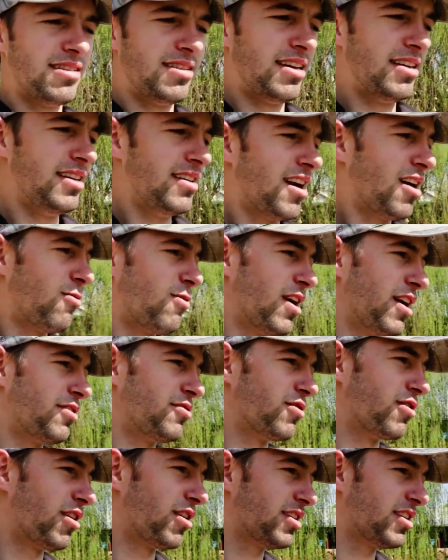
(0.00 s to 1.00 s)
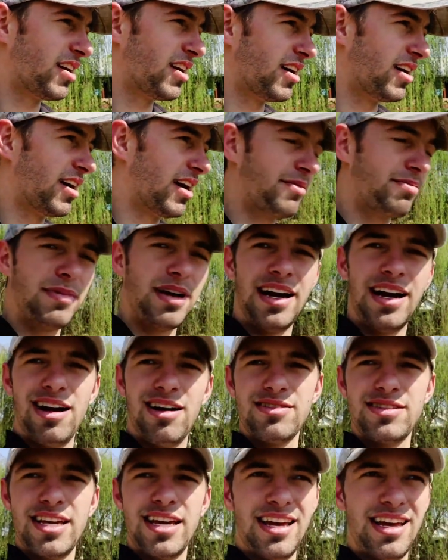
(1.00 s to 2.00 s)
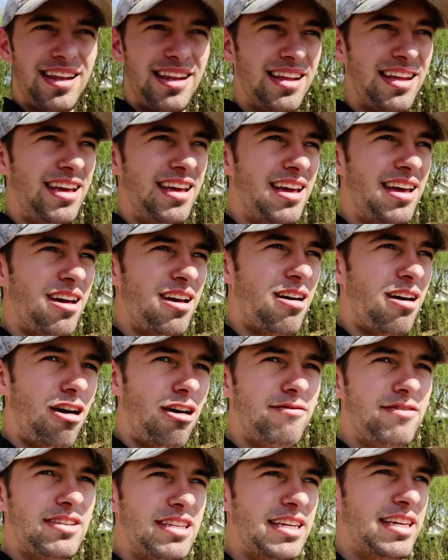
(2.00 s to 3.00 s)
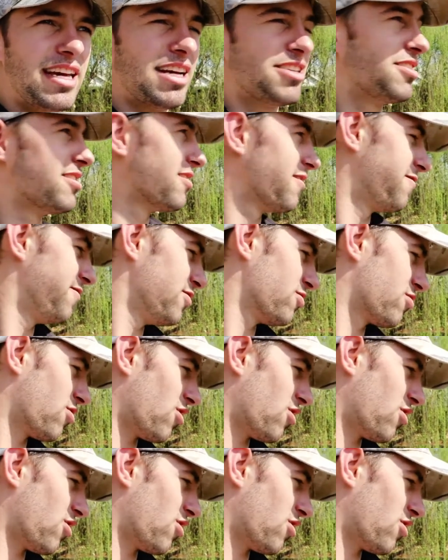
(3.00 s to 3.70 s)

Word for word: the D I Y rod uh, at my house, and obviously catching the few